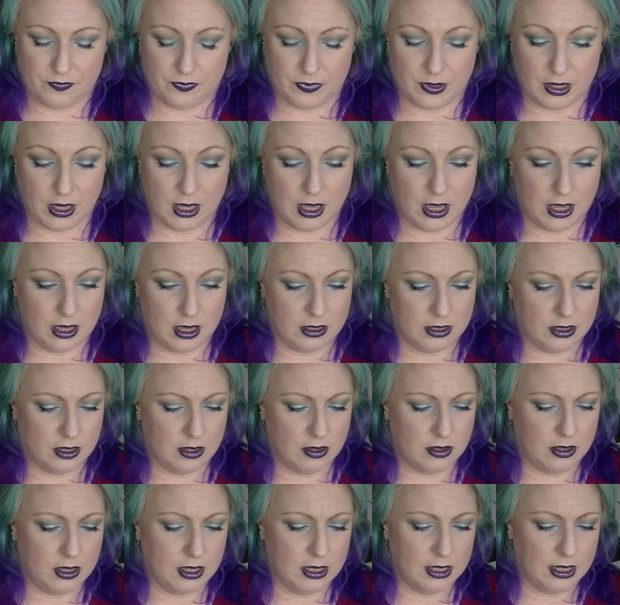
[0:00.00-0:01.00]
Okay, so
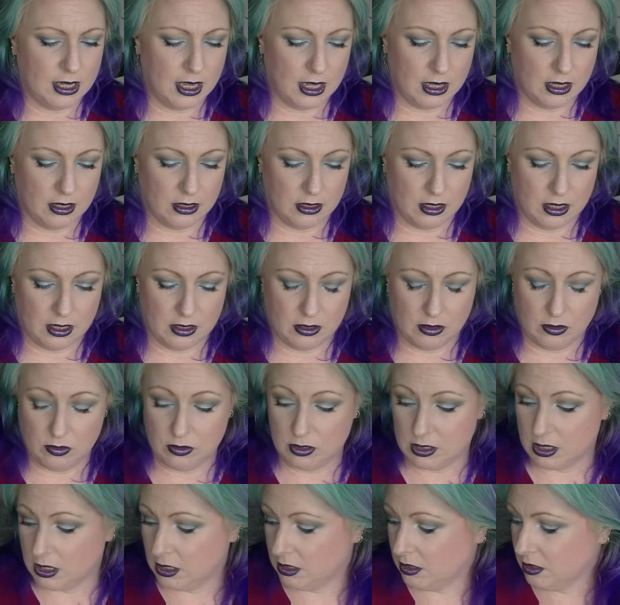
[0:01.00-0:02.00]
this colour
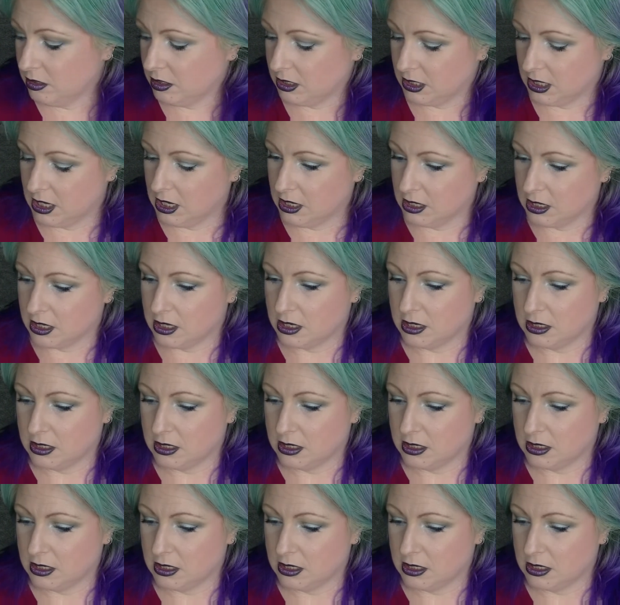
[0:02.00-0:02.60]
looks a lot darker